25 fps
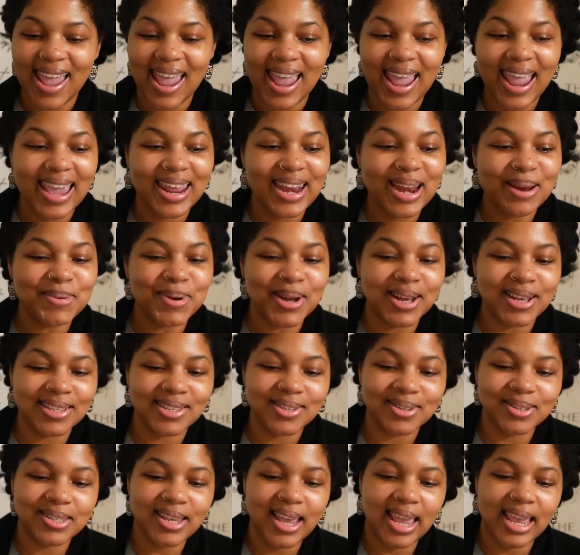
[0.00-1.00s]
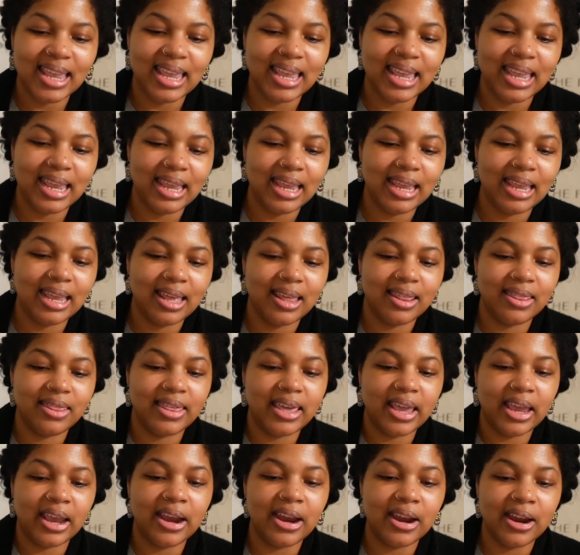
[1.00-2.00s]
And I'm also taking
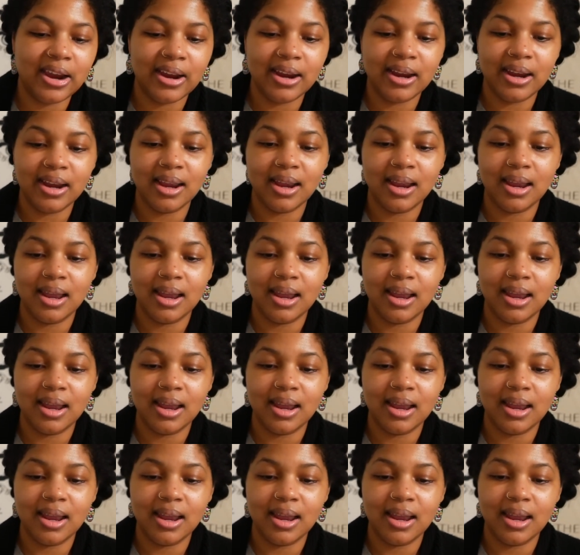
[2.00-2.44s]
their